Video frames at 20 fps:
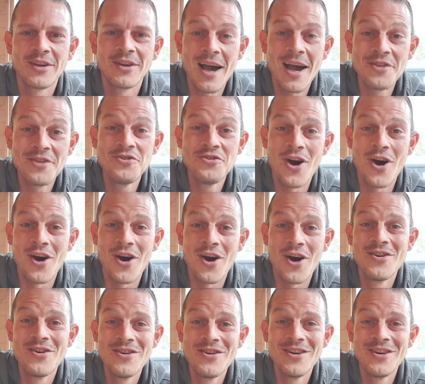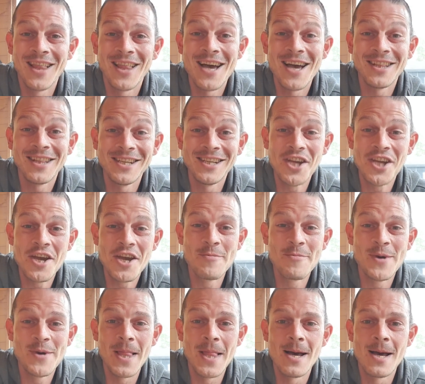Can you? Like,
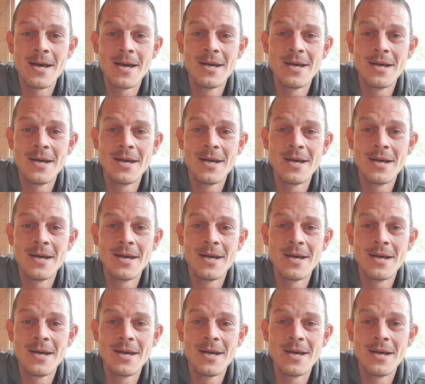legitimately.